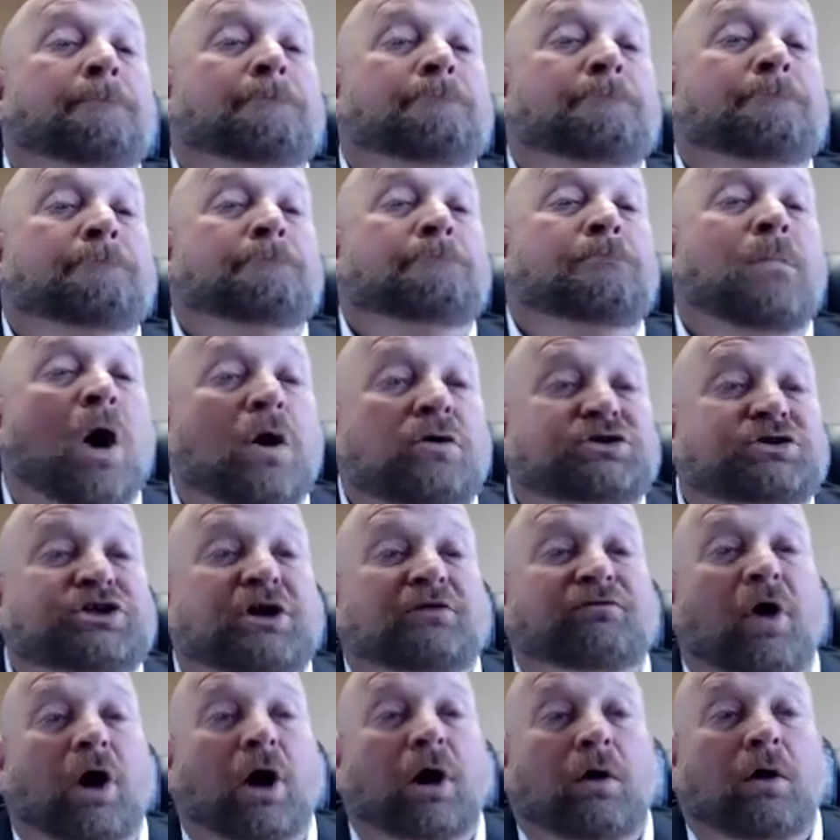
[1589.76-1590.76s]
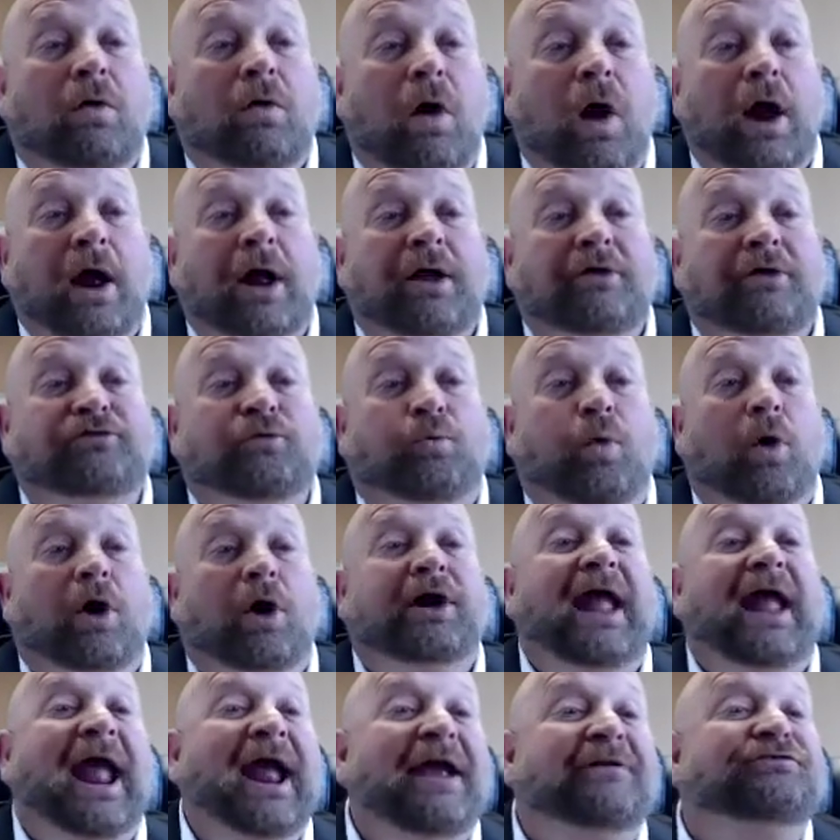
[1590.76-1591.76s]
most of our clients
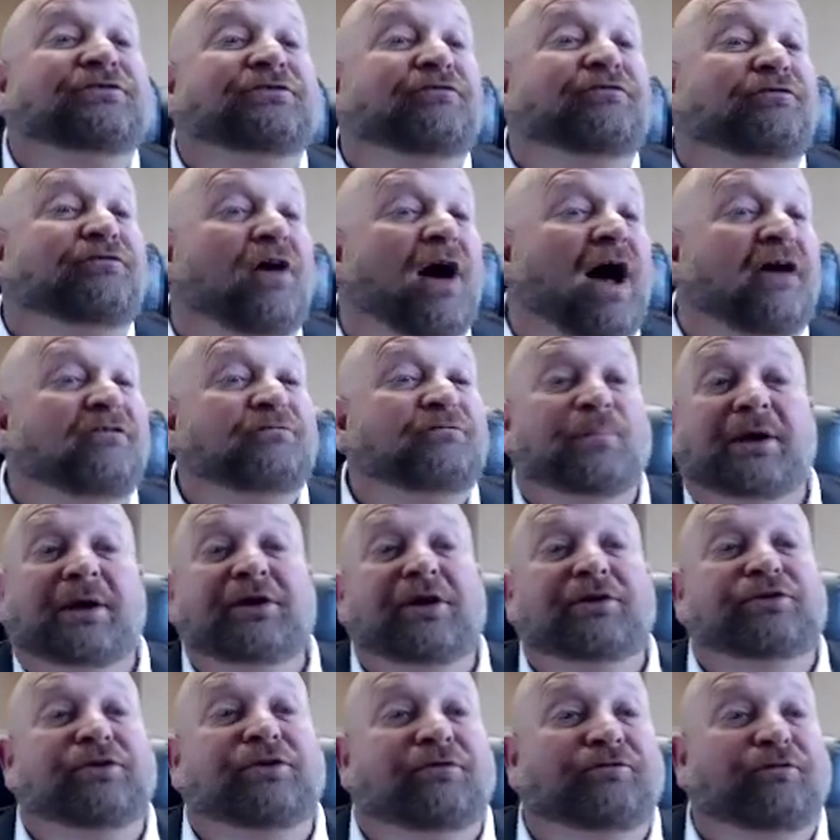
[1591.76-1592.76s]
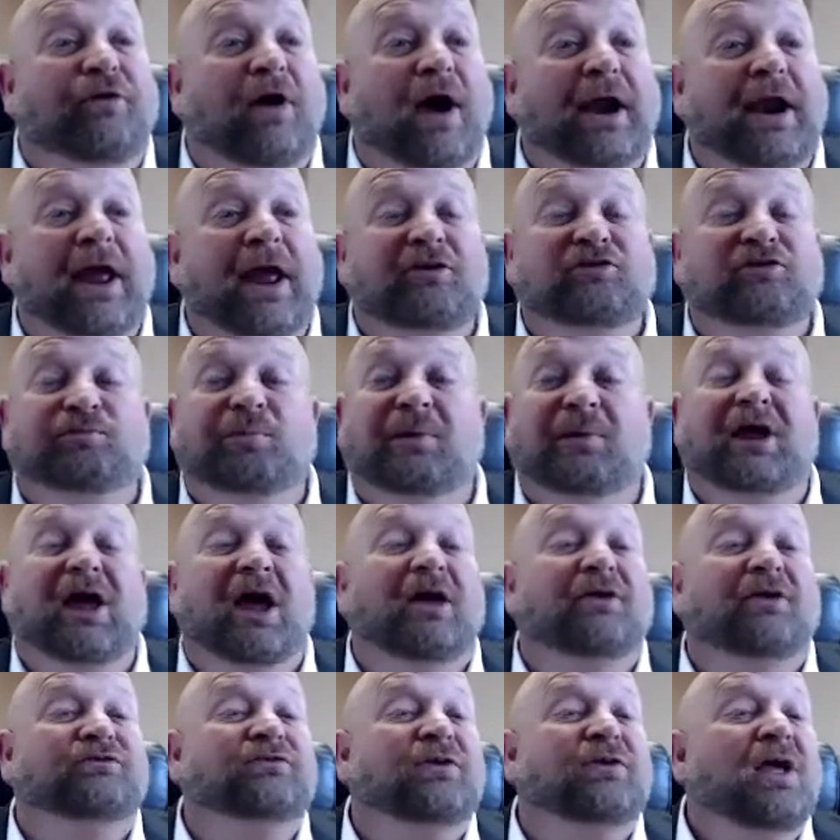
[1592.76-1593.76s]
work 8 to 5 Monday through Fridays?
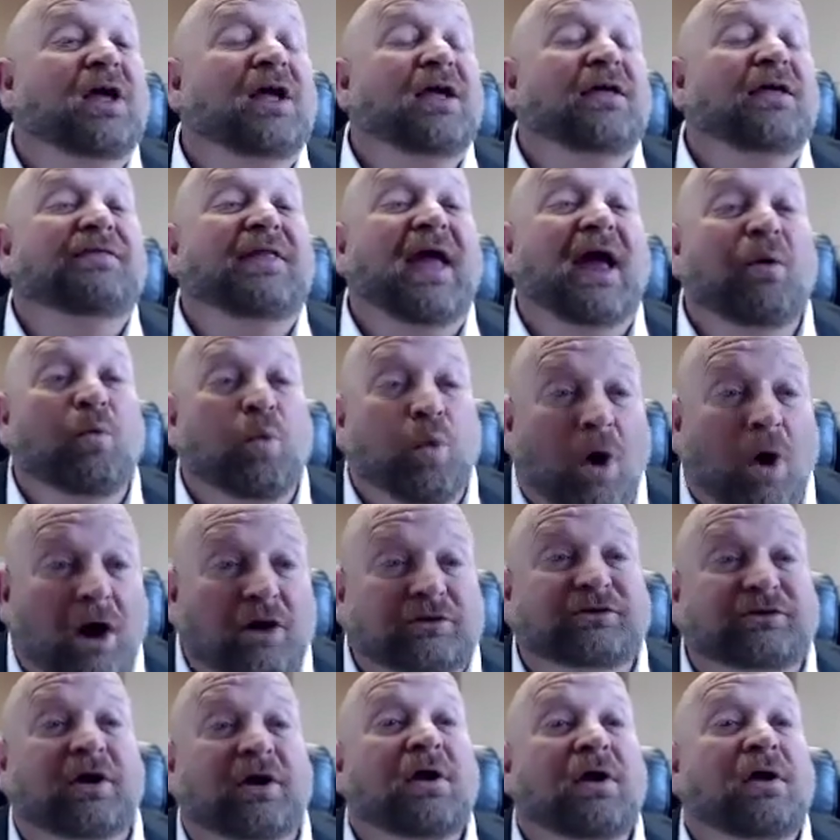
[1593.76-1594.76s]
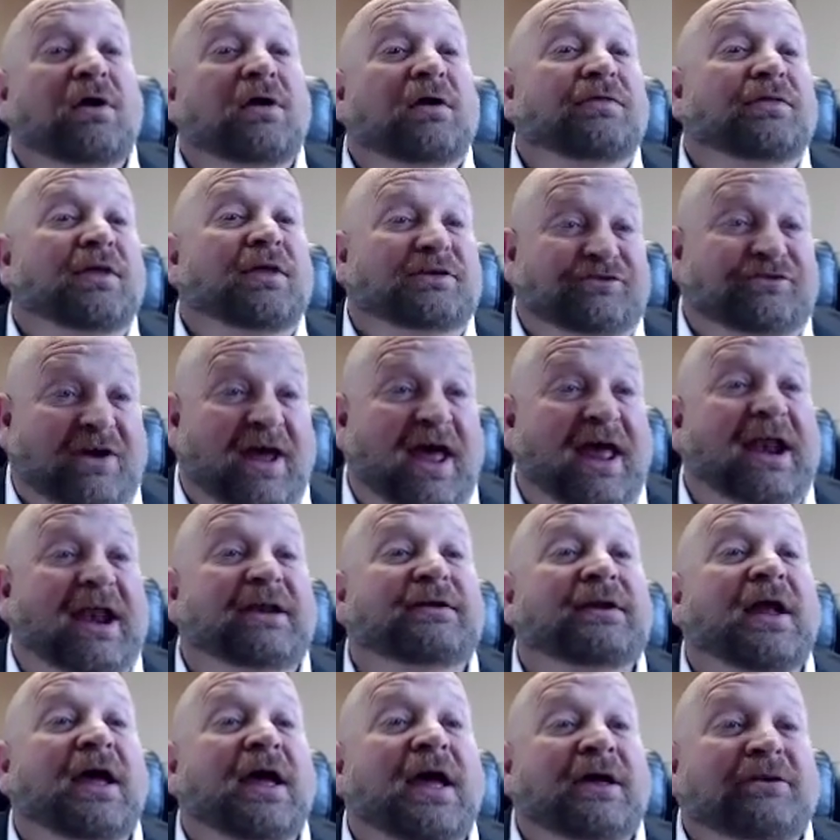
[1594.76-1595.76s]
Because they worked the
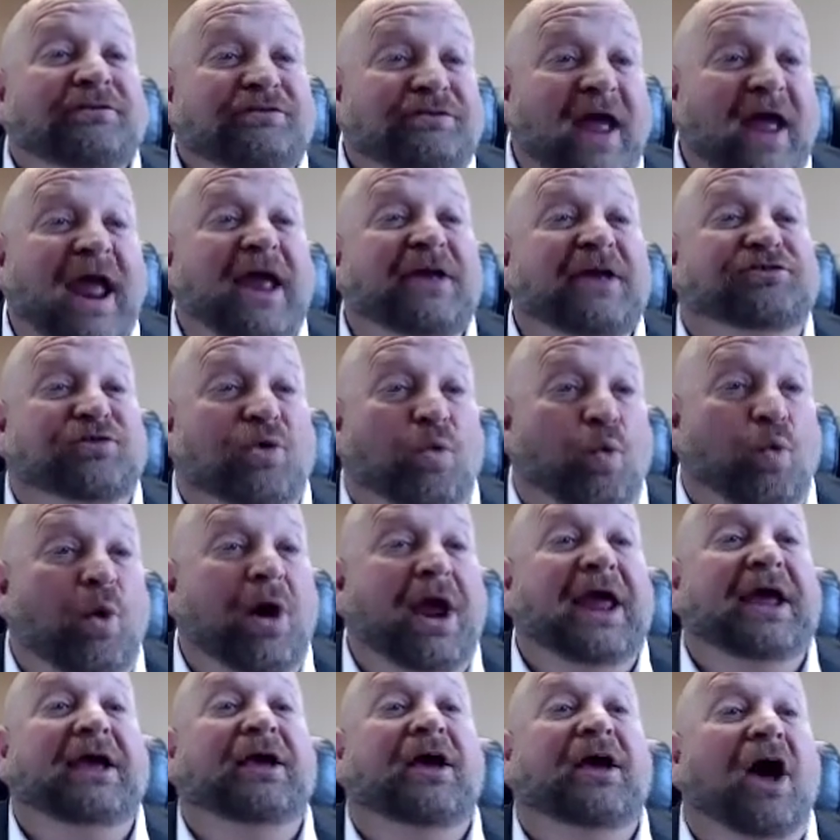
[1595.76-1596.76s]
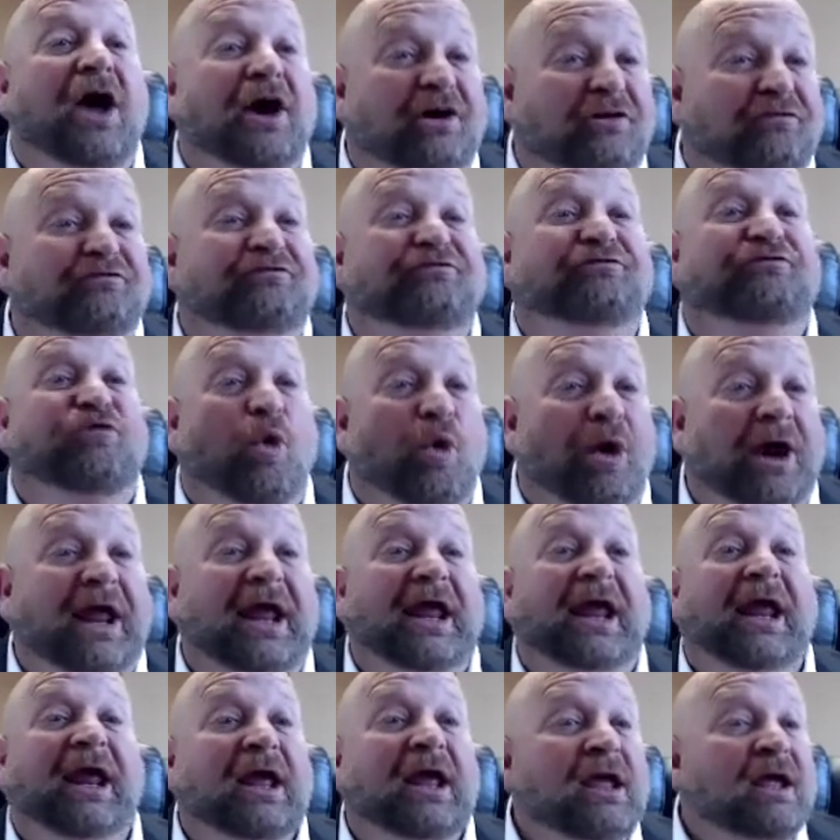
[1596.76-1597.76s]
10 days a week,
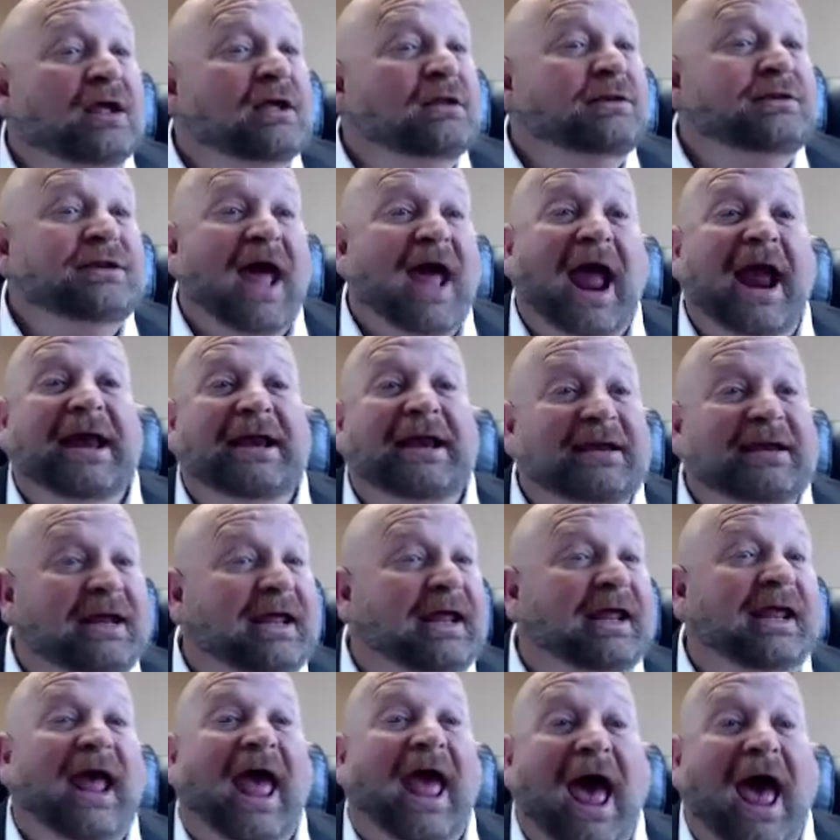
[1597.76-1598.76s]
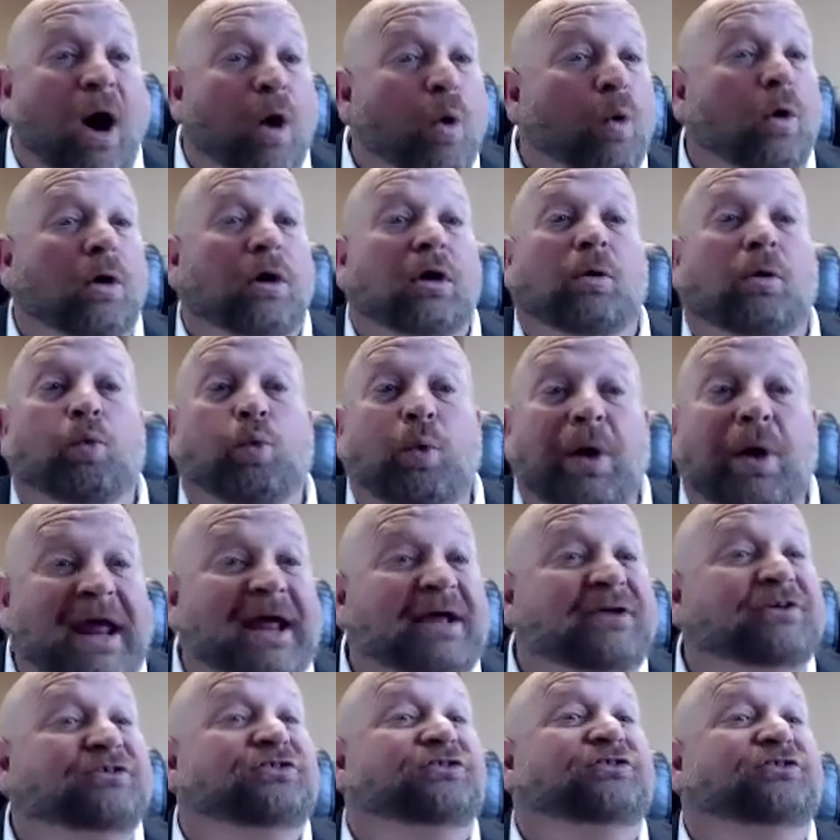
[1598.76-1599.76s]
140, 90-hour
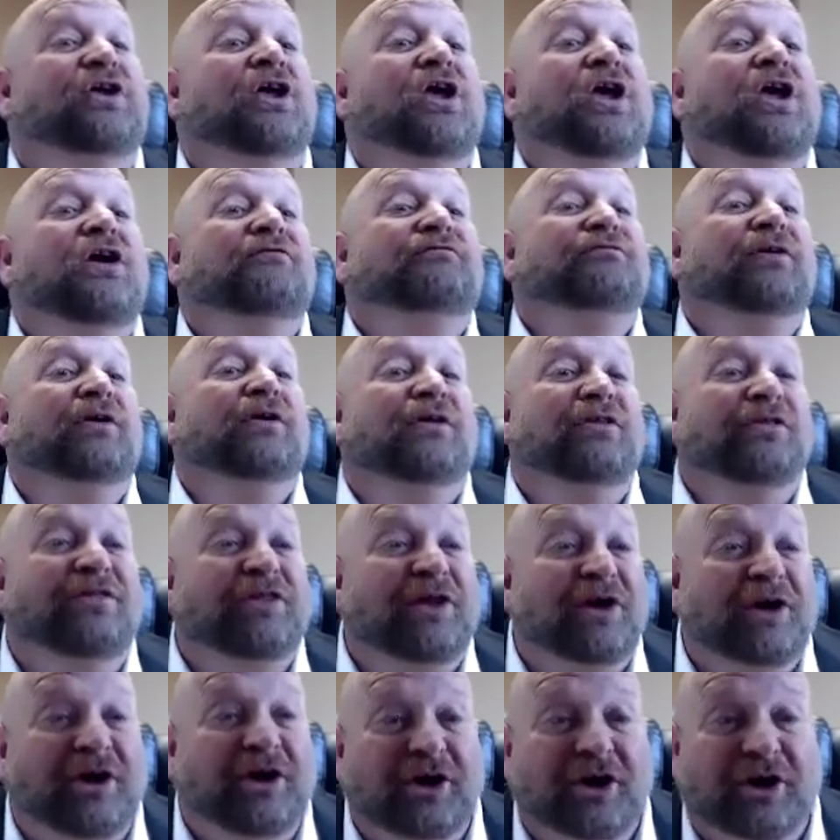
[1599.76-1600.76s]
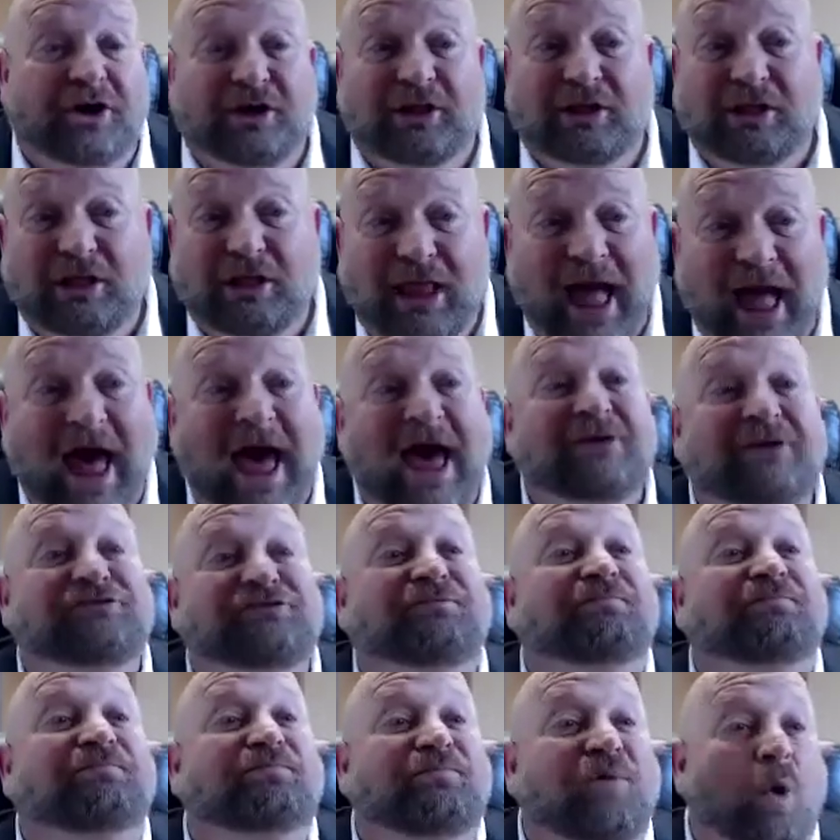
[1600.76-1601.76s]
weeks for their
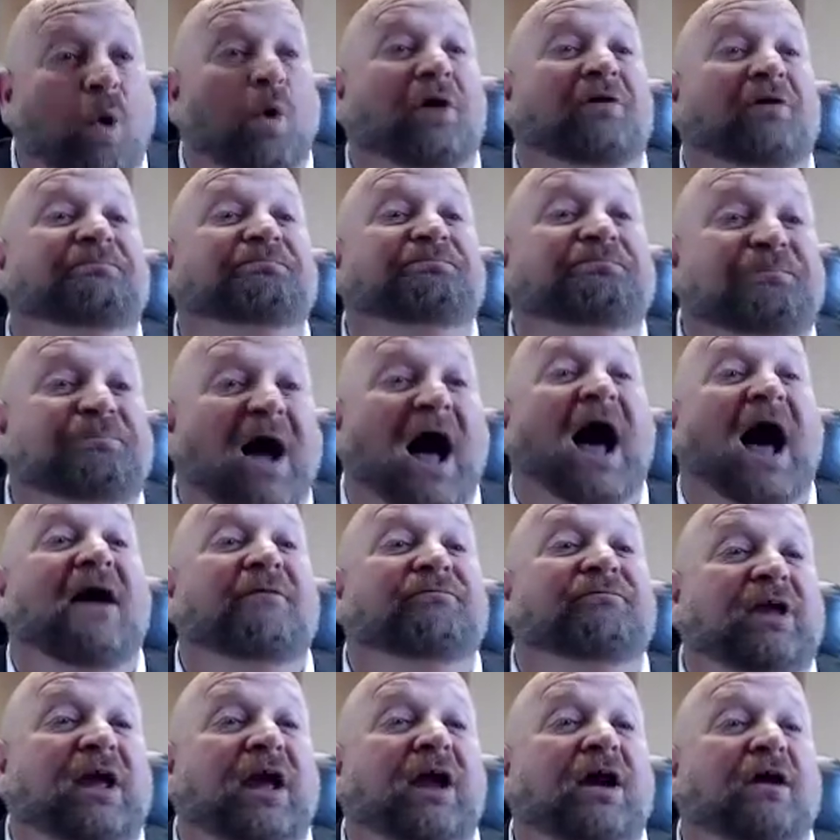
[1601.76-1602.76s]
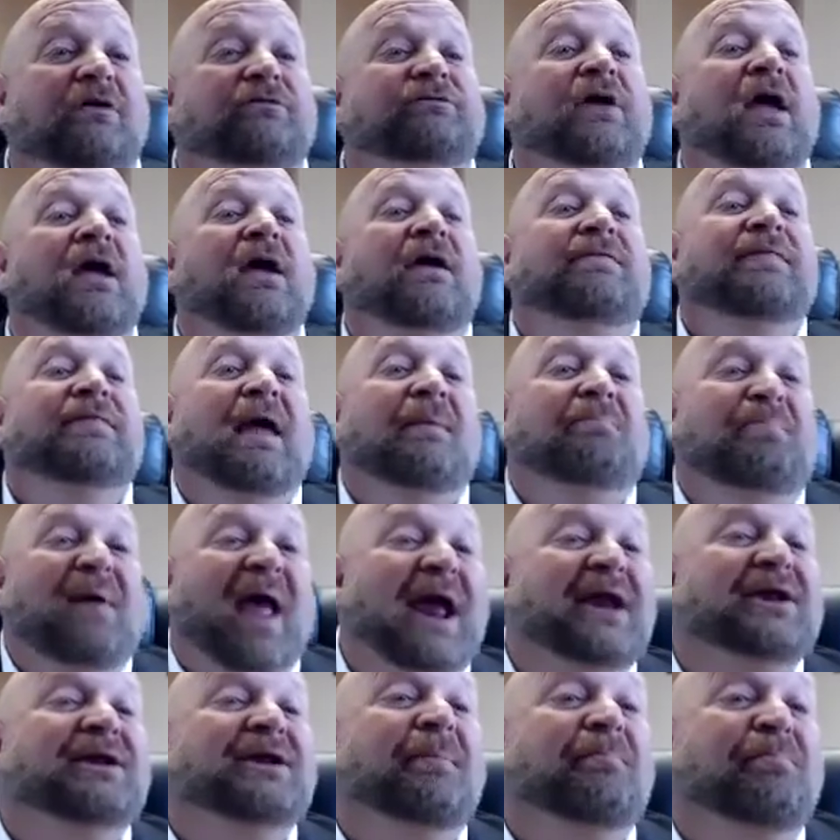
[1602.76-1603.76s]
last 4 to 5 years. They
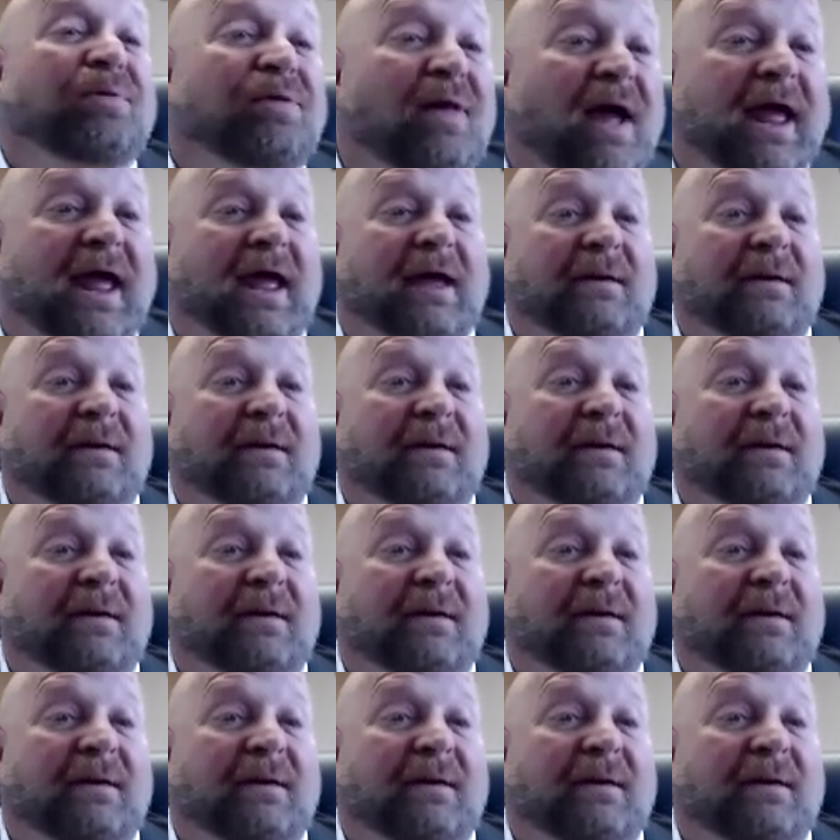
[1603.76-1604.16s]
paid to play it.